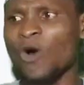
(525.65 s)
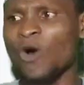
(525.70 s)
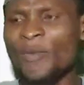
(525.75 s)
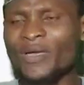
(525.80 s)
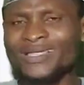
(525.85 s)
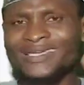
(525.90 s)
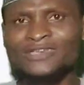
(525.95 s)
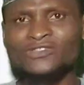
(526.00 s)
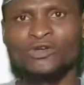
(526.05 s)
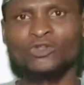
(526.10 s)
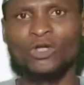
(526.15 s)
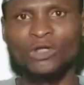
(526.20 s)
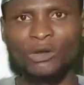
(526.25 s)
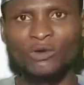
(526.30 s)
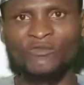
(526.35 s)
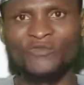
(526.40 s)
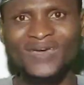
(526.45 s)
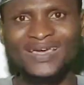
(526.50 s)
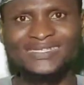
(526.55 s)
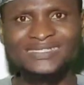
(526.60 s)
committing such an
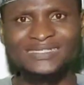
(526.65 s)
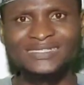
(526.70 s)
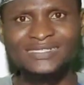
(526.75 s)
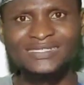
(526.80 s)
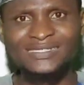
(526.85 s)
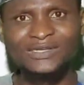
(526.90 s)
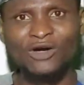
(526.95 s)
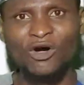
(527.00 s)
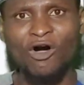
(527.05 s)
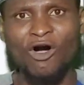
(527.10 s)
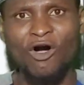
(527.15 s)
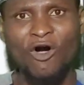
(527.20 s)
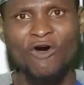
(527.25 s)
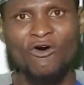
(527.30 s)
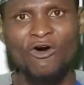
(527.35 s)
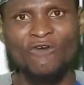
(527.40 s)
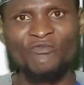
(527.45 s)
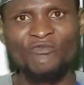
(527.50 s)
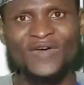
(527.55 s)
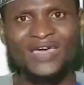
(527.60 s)
offense
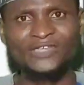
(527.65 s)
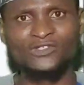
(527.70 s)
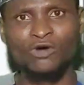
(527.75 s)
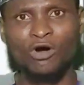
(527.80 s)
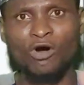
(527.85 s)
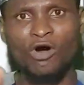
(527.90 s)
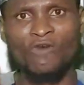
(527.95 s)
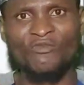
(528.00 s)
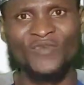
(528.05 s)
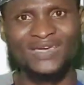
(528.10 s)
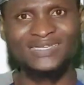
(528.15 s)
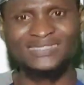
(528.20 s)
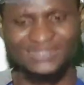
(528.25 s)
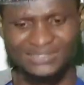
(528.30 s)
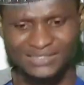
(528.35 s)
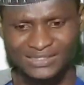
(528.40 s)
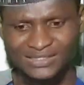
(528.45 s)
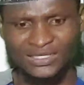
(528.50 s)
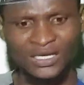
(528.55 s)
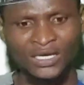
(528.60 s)
or
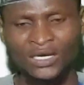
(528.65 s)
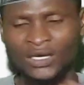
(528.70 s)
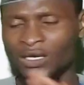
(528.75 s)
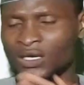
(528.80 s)
offenses,